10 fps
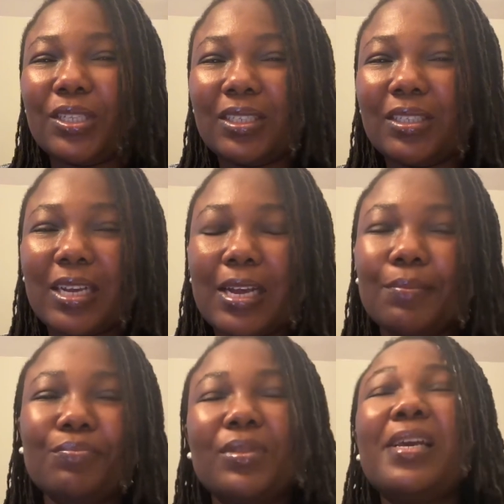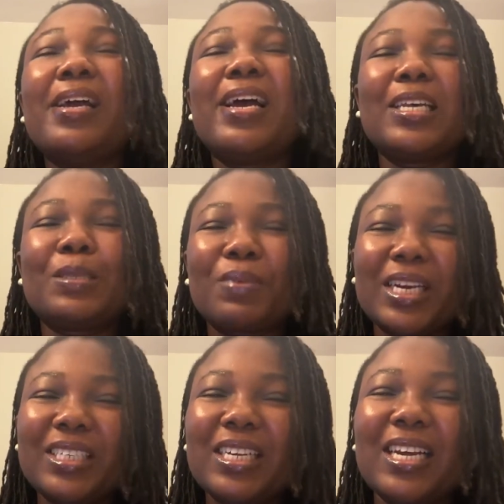in time,
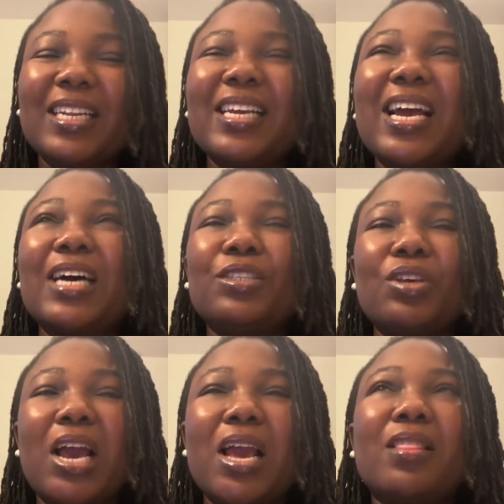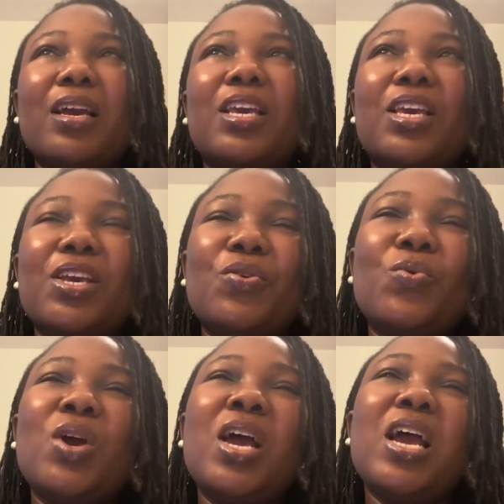especially as you are in the
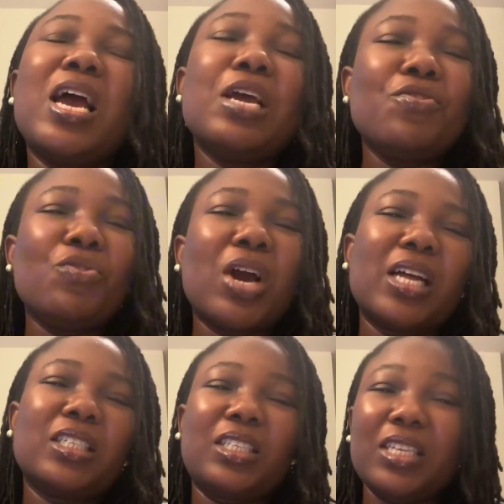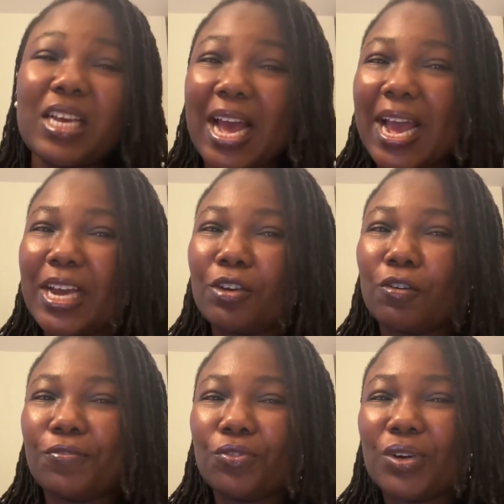queue and you can see ahead
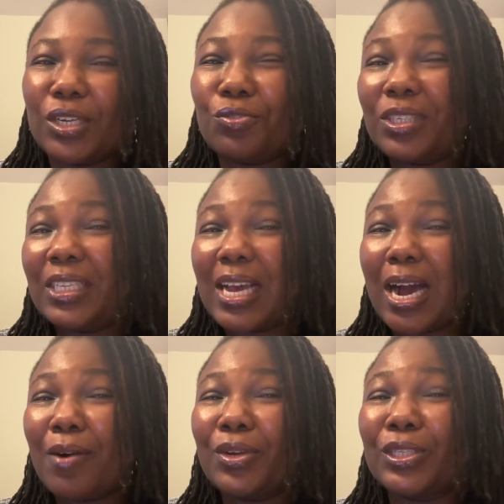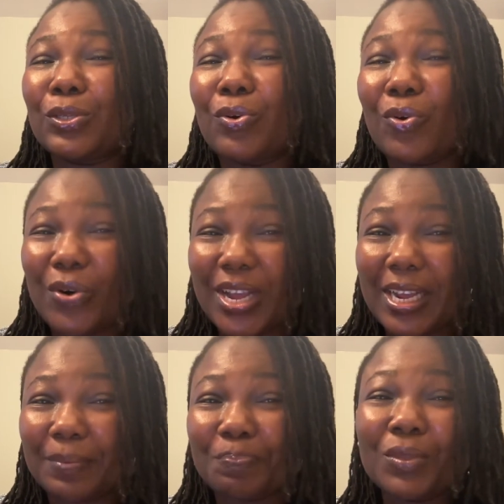of you and you see how it's
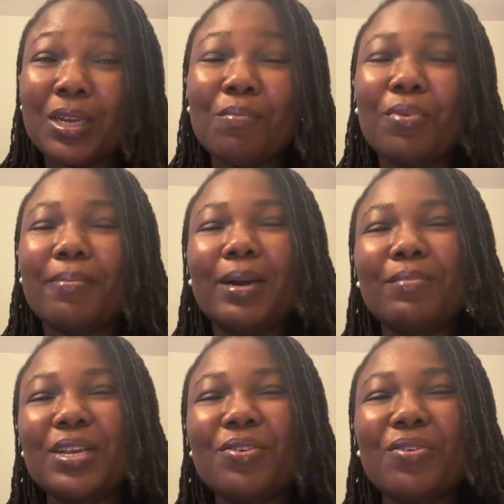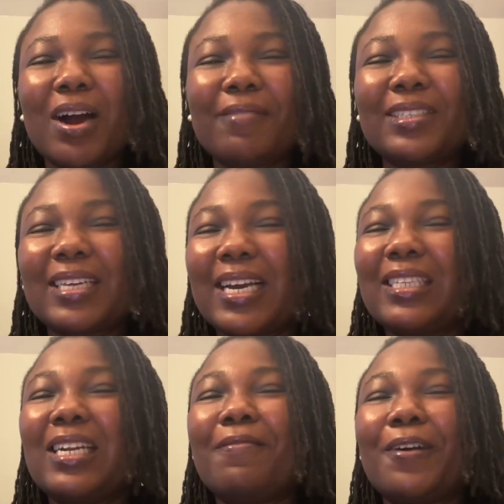going. Probably you have
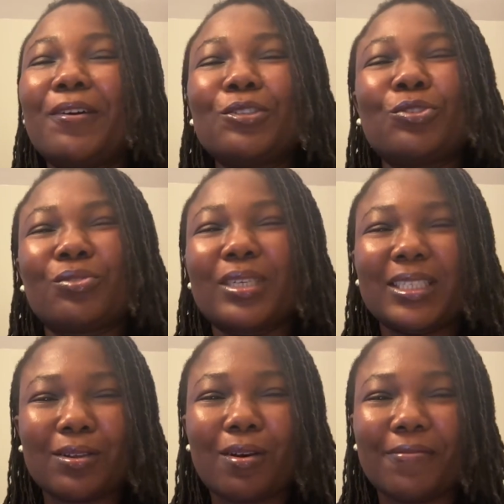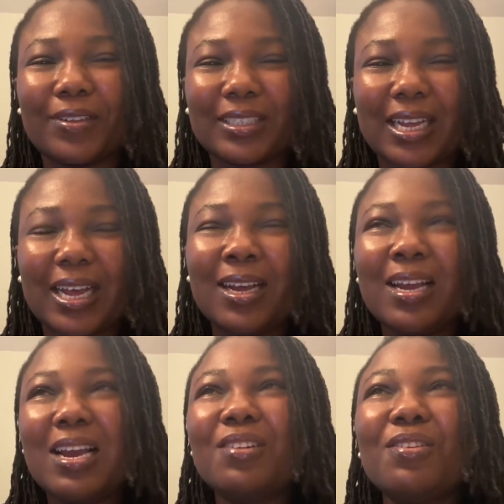cited a very strict officer
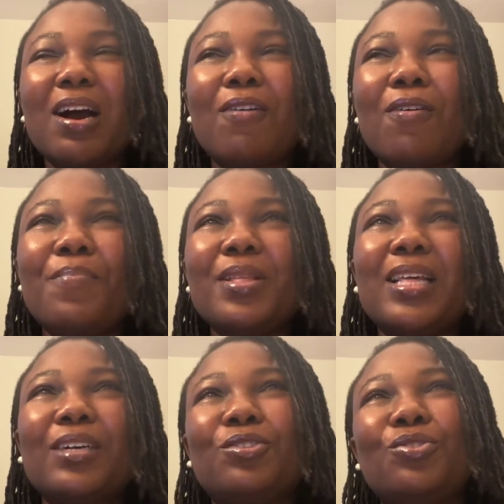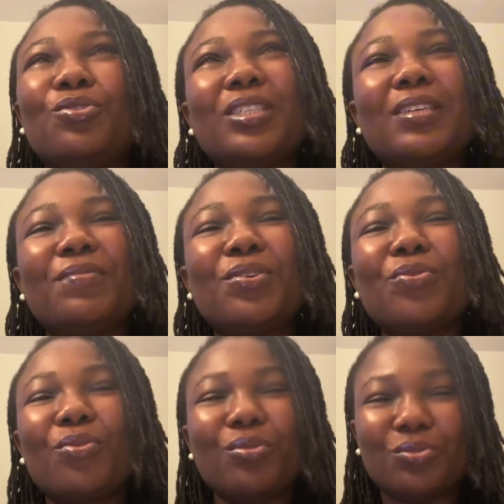and you are hoping that you don't even
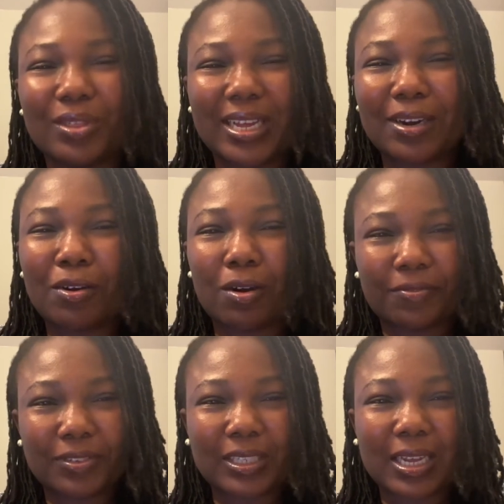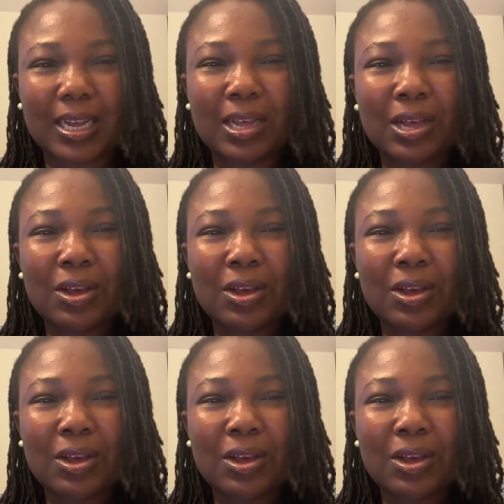go to that officer